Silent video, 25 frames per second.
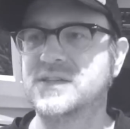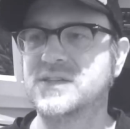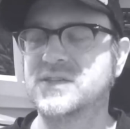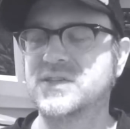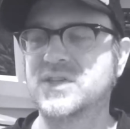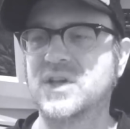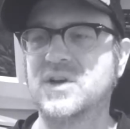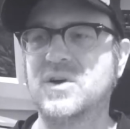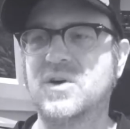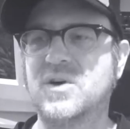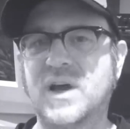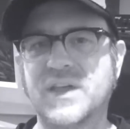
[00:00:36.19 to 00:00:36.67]

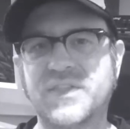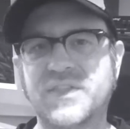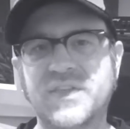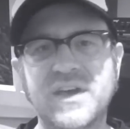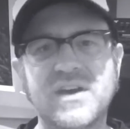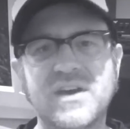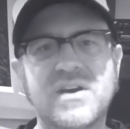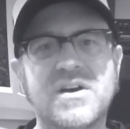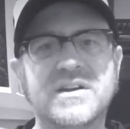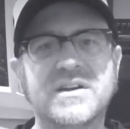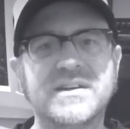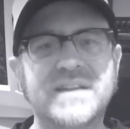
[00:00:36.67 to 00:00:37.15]
So I
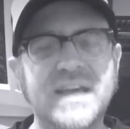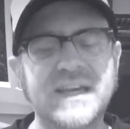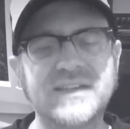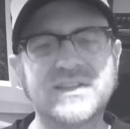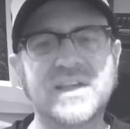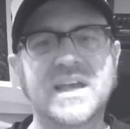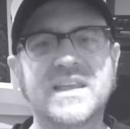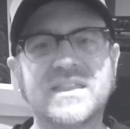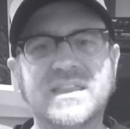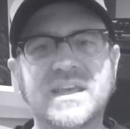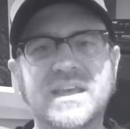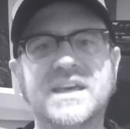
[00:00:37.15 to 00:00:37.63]
think on
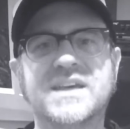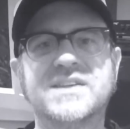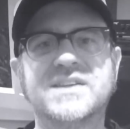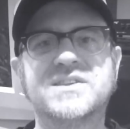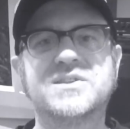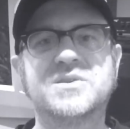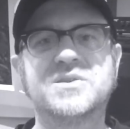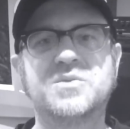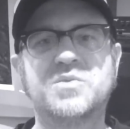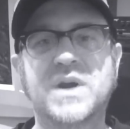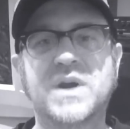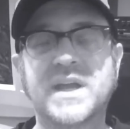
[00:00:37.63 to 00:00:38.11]
days like
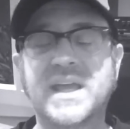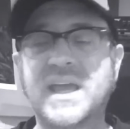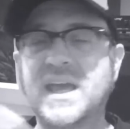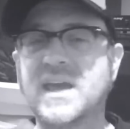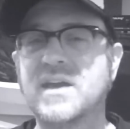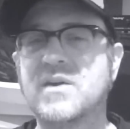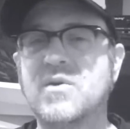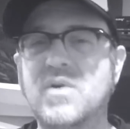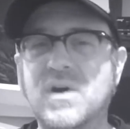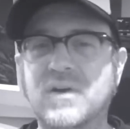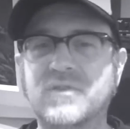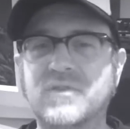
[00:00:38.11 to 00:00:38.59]
this, where I
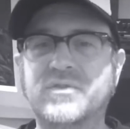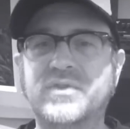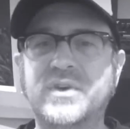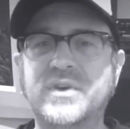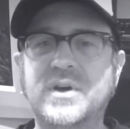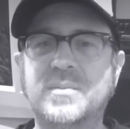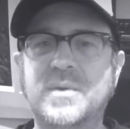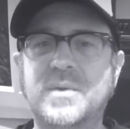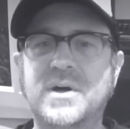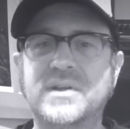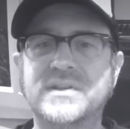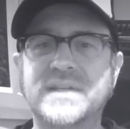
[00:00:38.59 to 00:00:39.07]
can't go out and
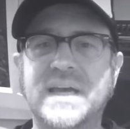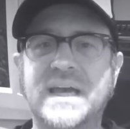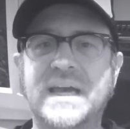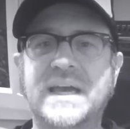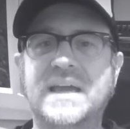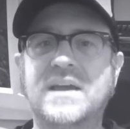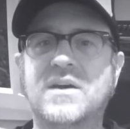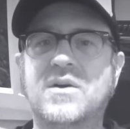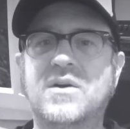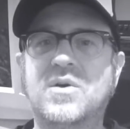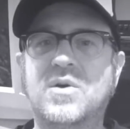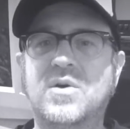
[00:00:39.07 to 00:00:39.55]
film all
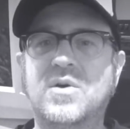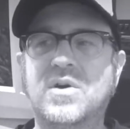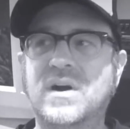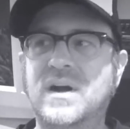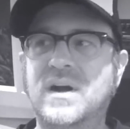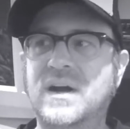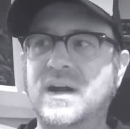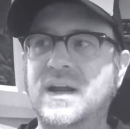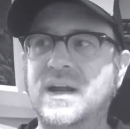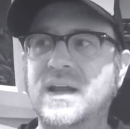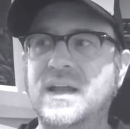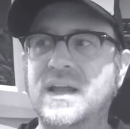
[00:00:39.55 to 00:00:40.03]
day,
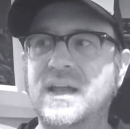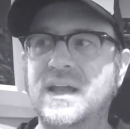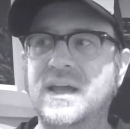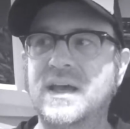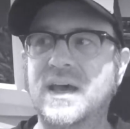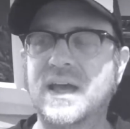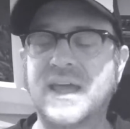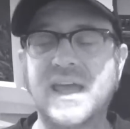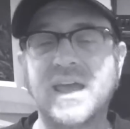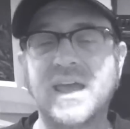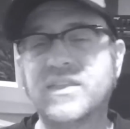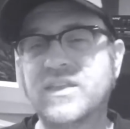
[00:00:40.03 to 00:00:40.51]
or
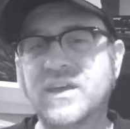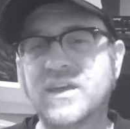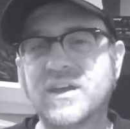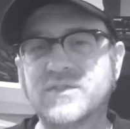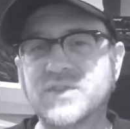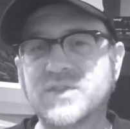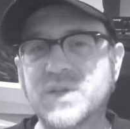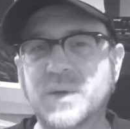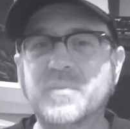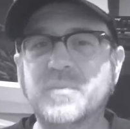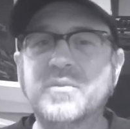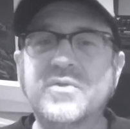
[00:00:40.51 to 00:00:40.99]
I can't think
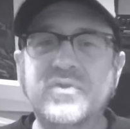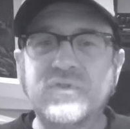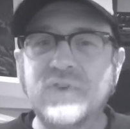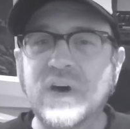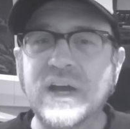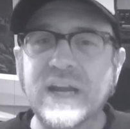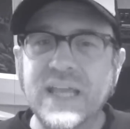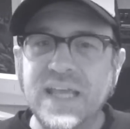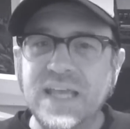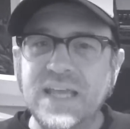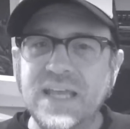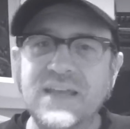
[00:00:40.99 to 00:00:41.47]
of something
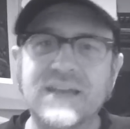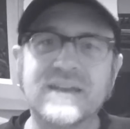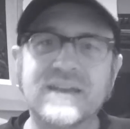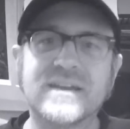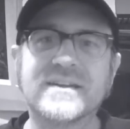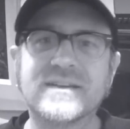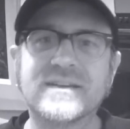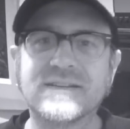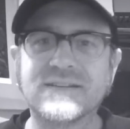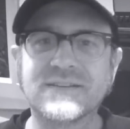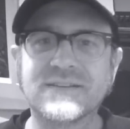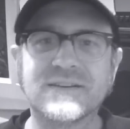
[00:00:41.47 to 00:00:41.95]
funny
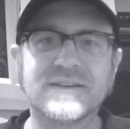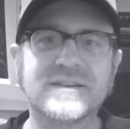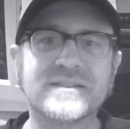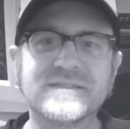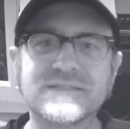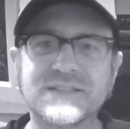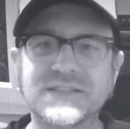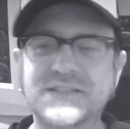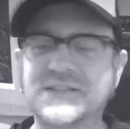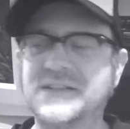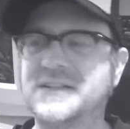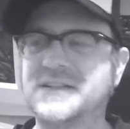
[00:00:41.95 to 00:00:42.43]

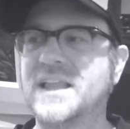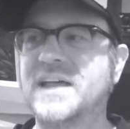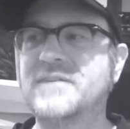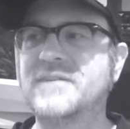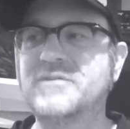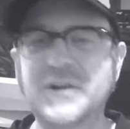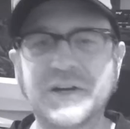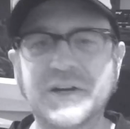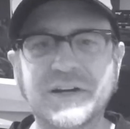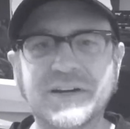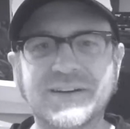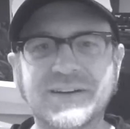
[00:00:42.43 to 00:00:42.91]
or
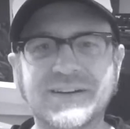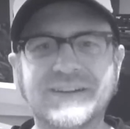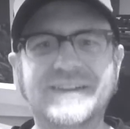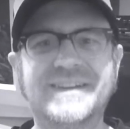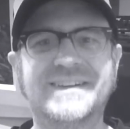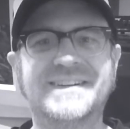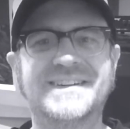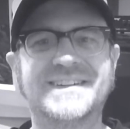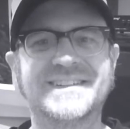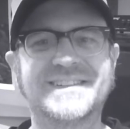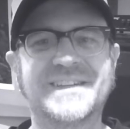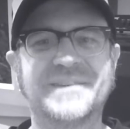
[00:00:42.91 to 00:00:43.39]
clever
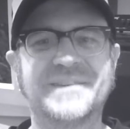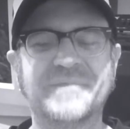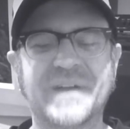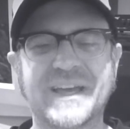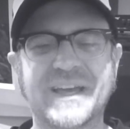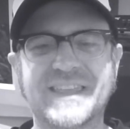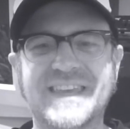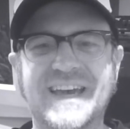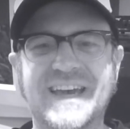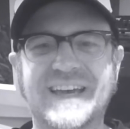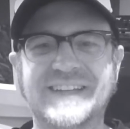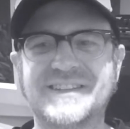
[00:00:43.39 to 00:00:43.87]
or something
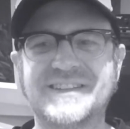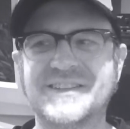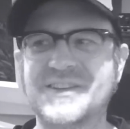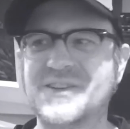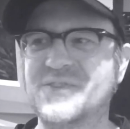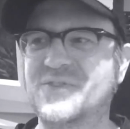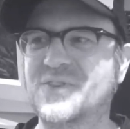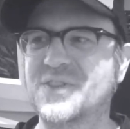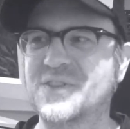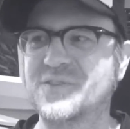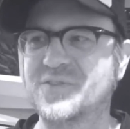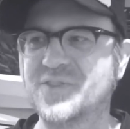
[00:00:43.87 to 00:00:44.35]
like that to
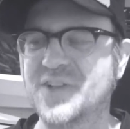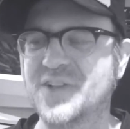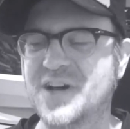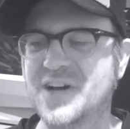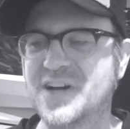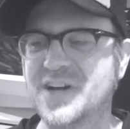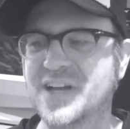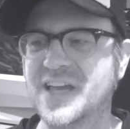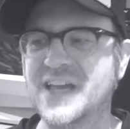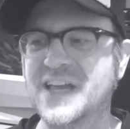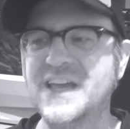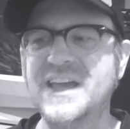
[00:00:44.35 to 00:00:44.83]
do for the
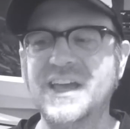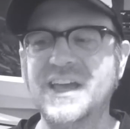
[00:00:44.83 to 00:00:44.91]
vlog,